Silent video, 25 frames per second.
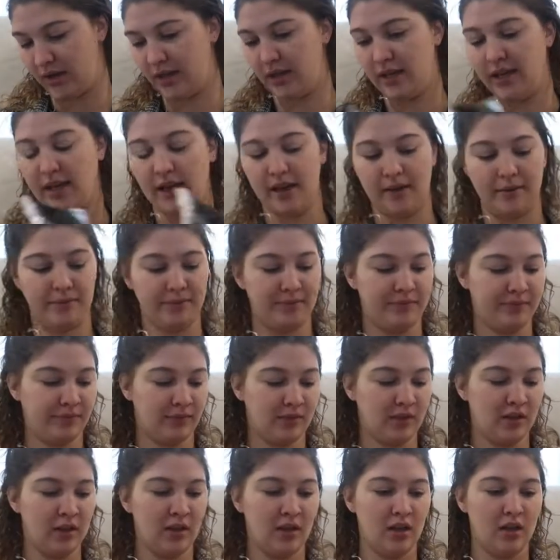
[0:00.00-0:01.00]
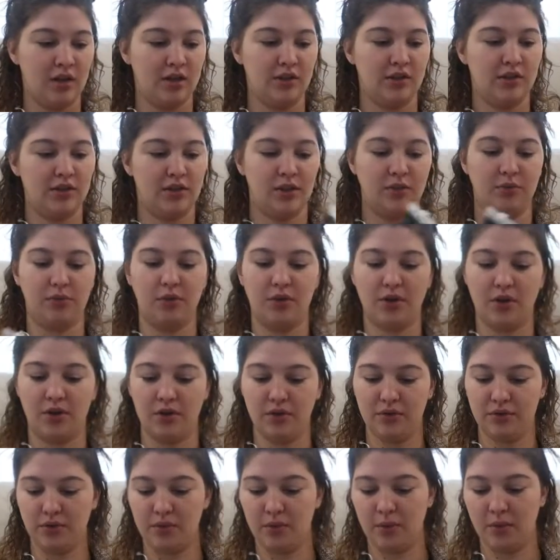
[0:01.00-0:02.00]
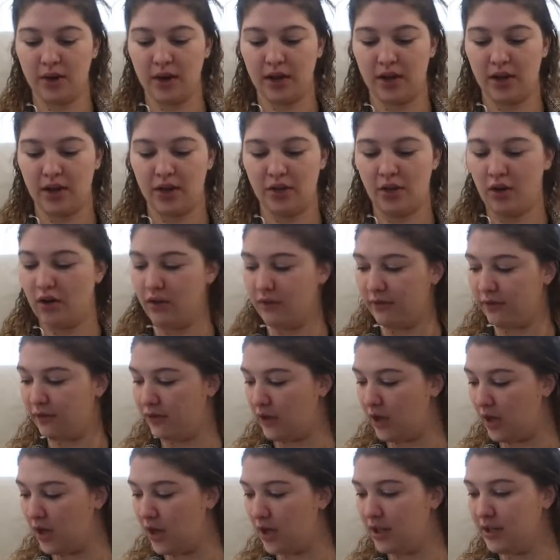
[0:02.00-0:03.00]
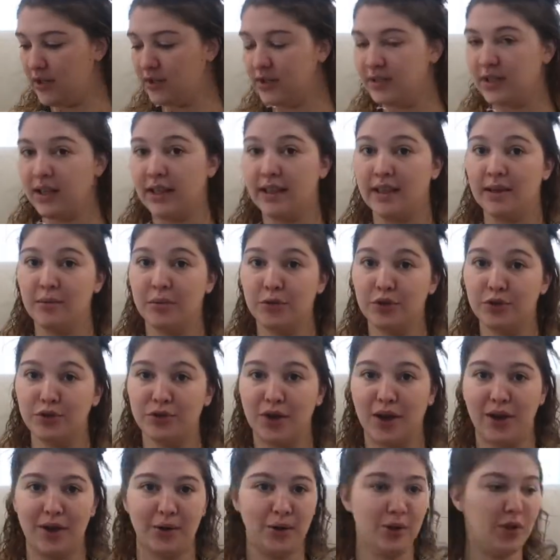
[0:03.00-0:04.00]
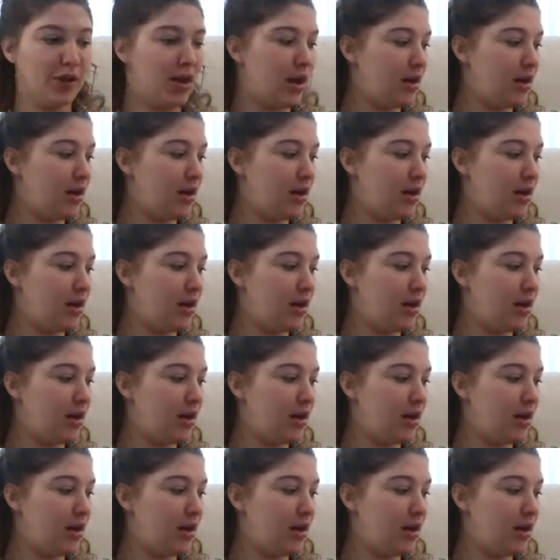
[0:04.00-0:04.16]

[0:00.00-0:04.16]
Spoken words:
Yeah. So we'll go through what I got first and then we'll try it all